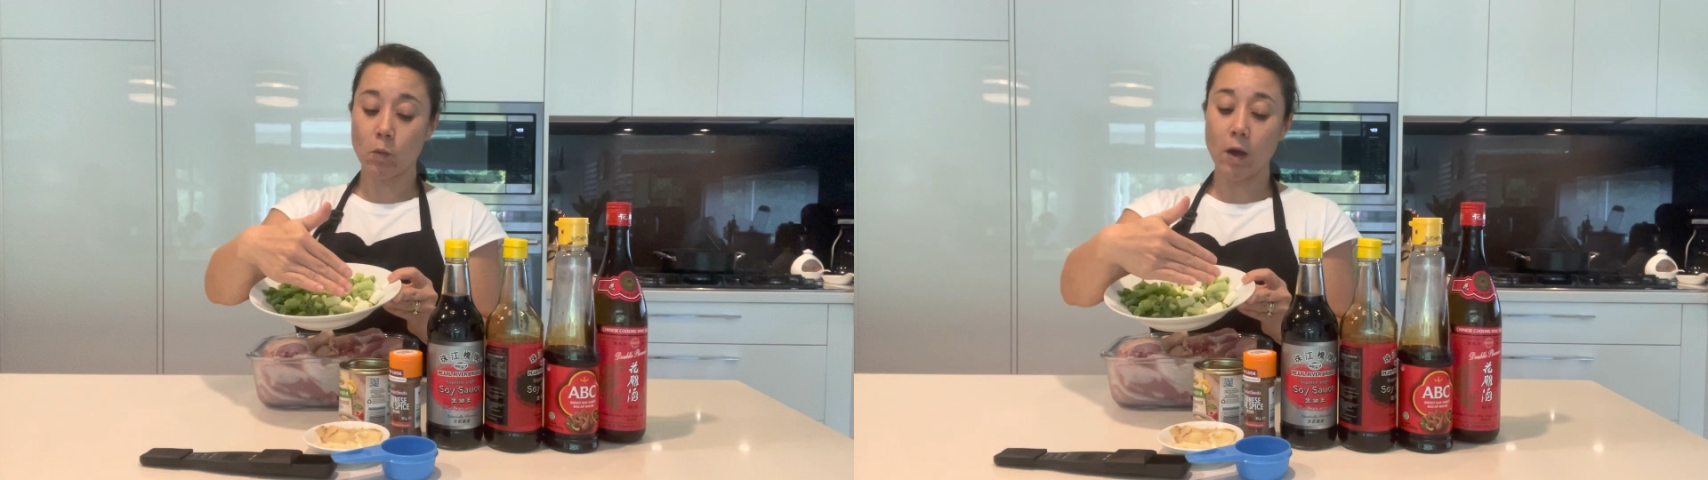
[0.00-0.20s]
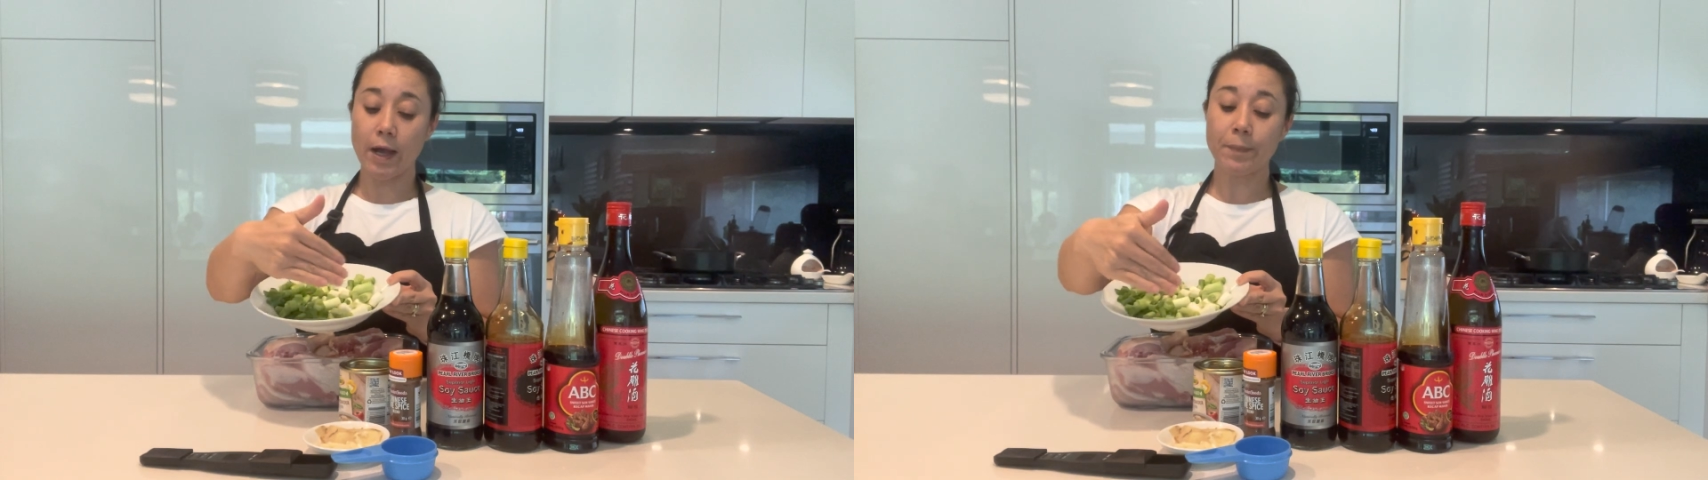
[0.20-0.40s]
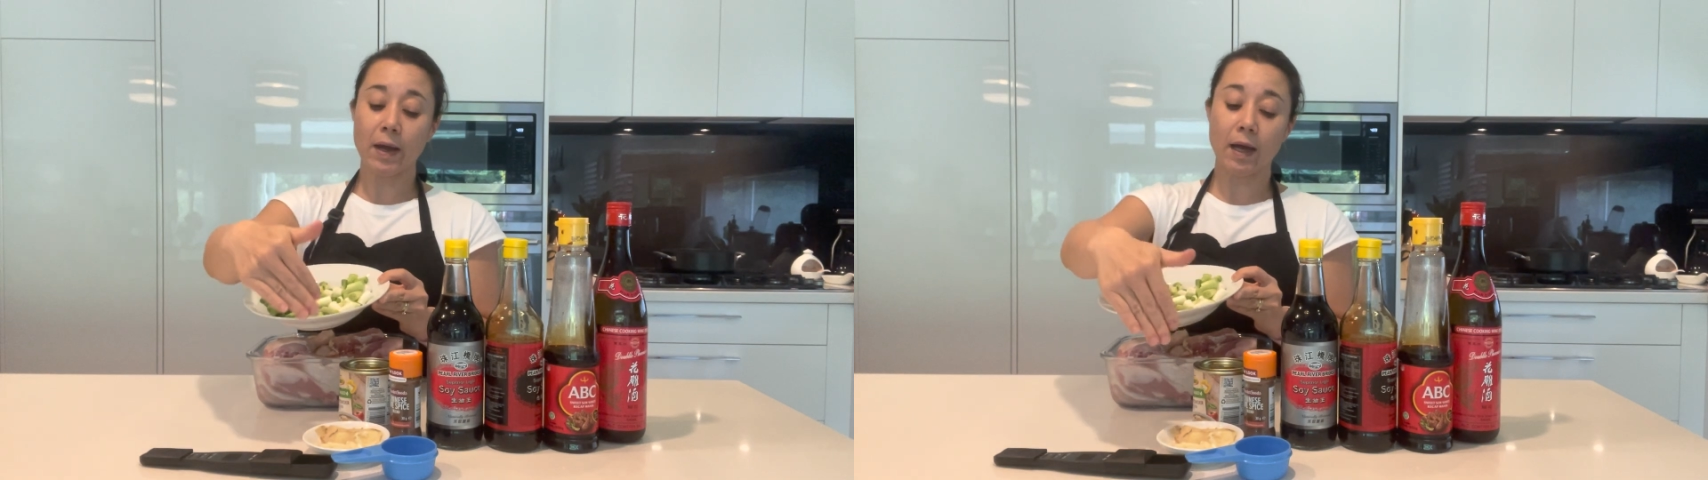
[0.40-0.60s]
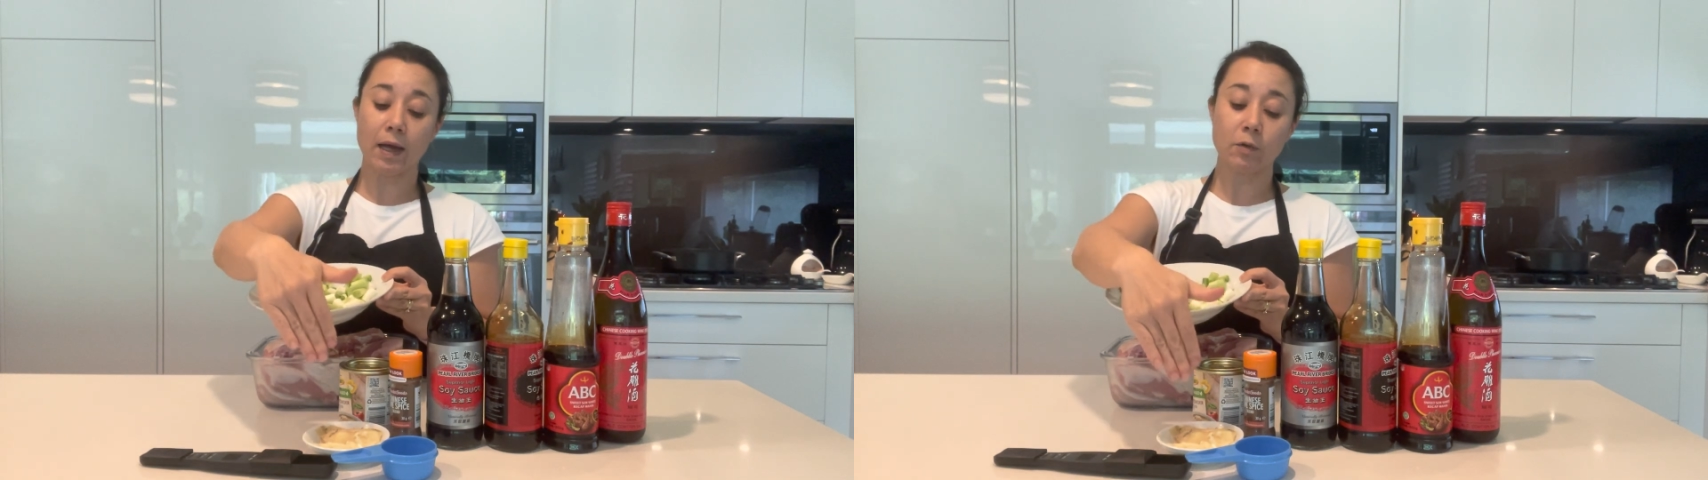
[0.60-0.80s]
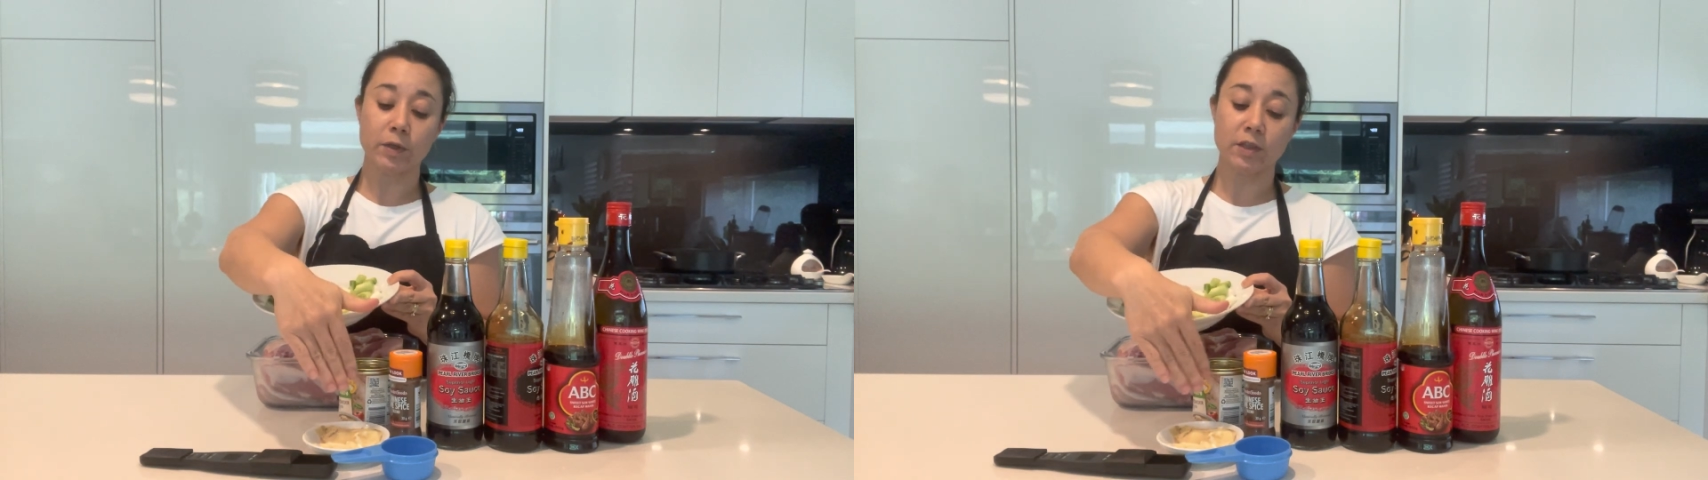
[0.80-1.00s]
white
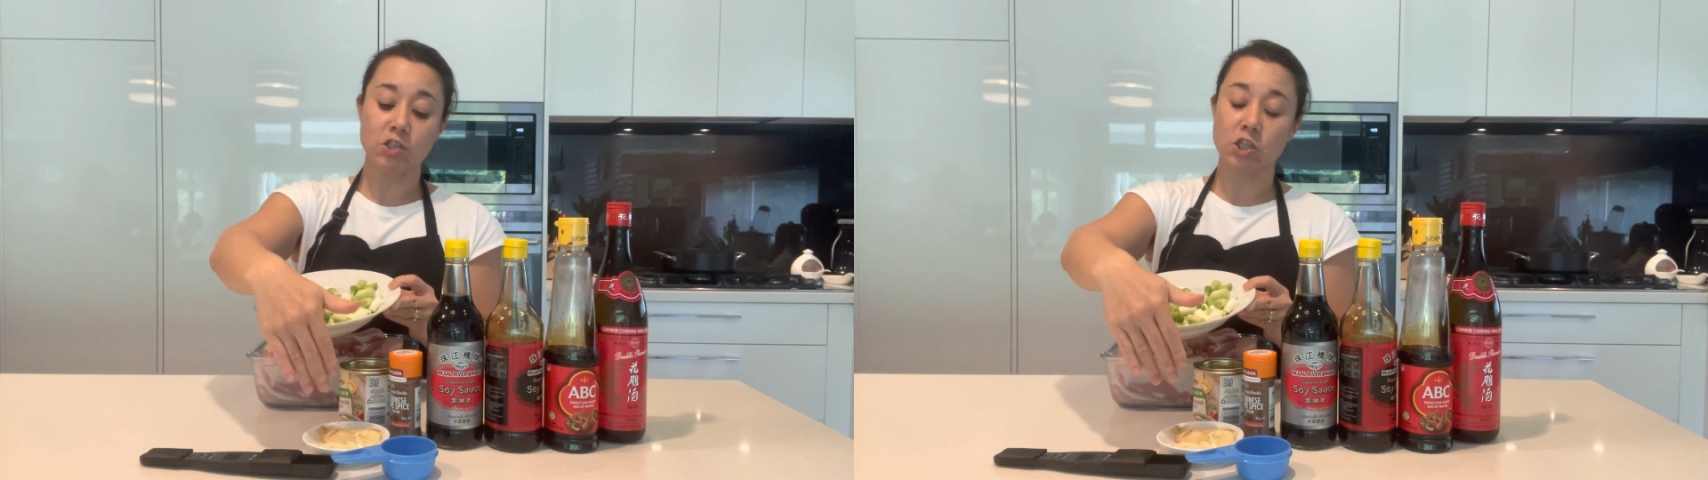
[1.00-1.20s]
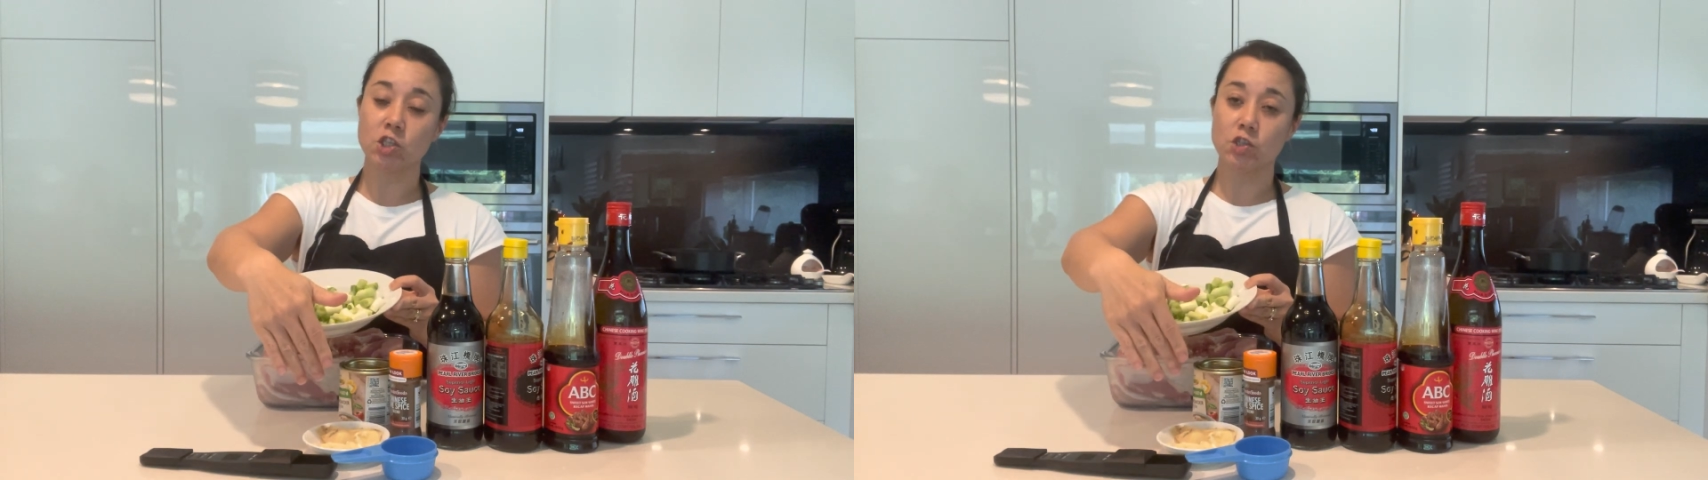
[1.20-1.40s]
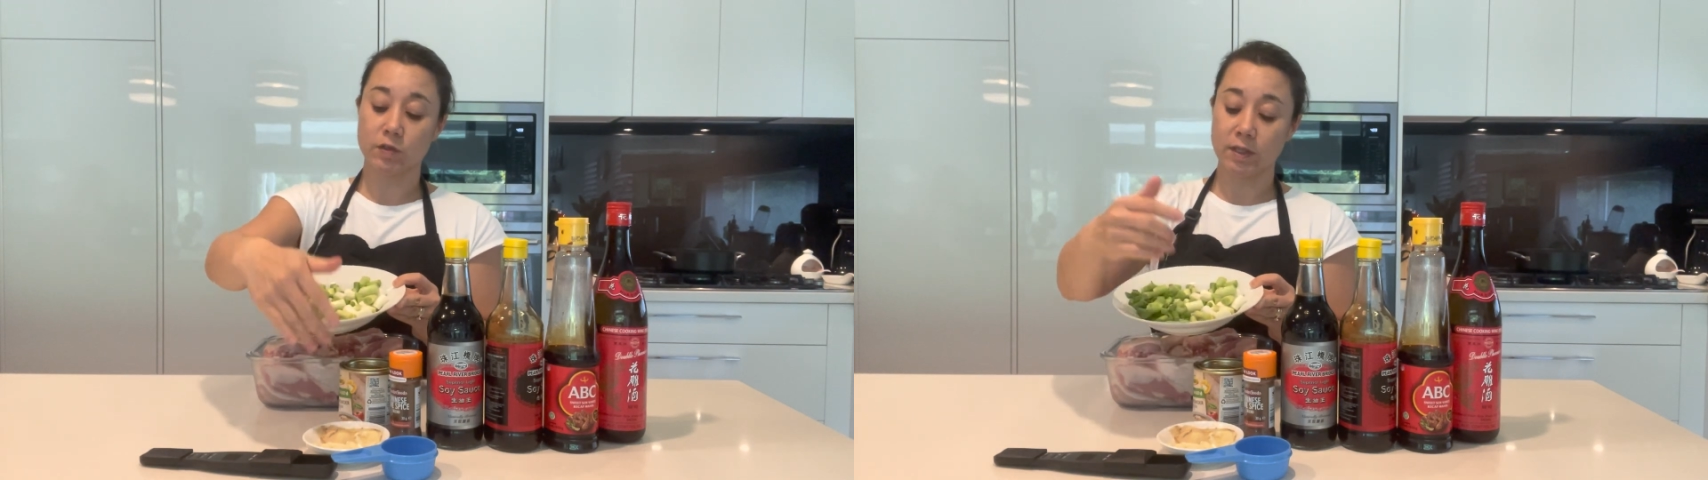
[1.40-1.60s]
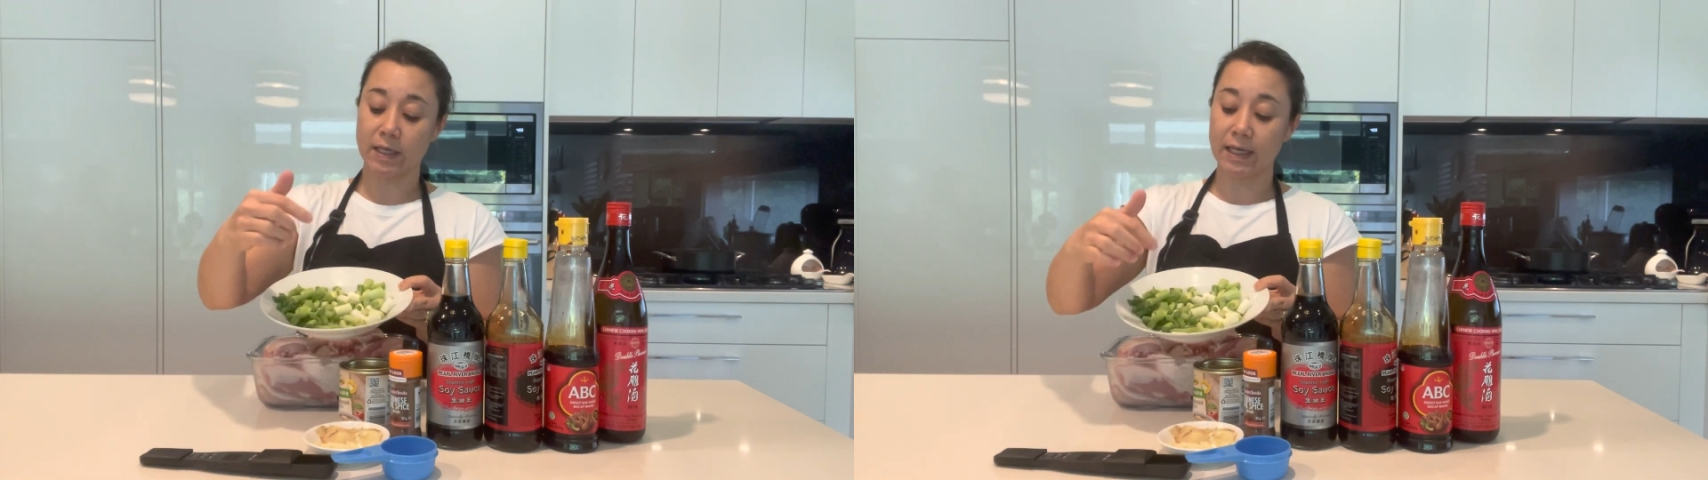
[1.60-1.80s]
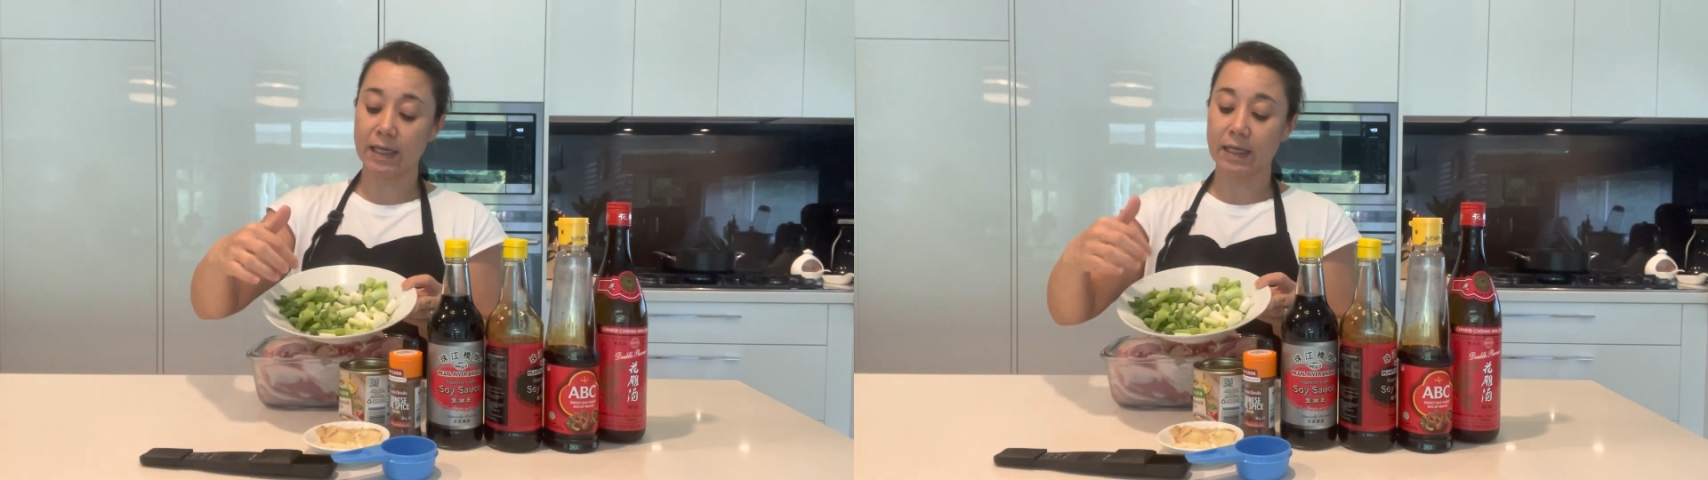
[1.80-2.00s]
part with the ginger and the
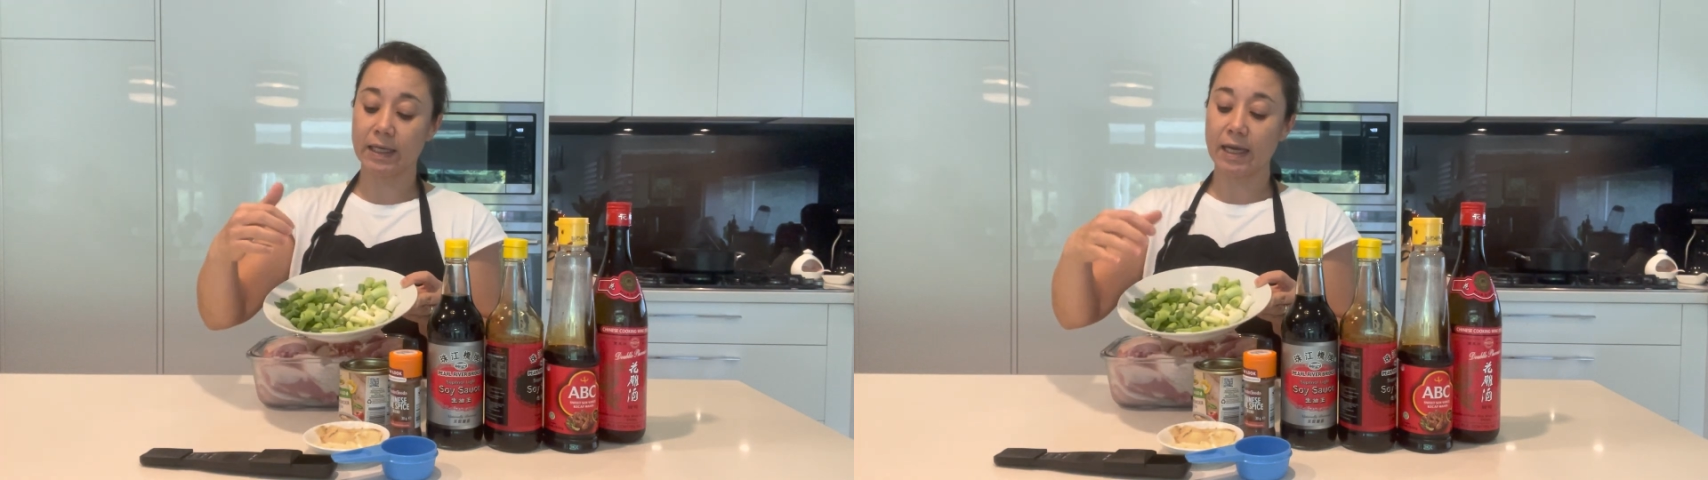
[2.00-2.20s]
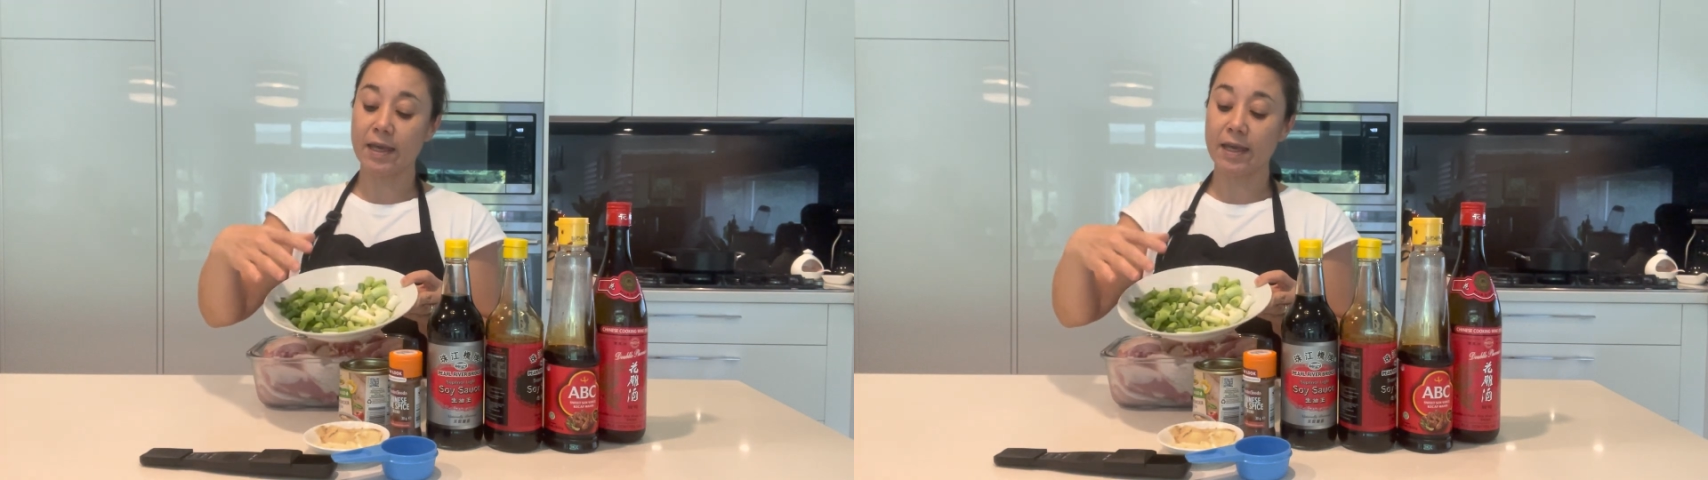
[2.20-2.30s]
garlic,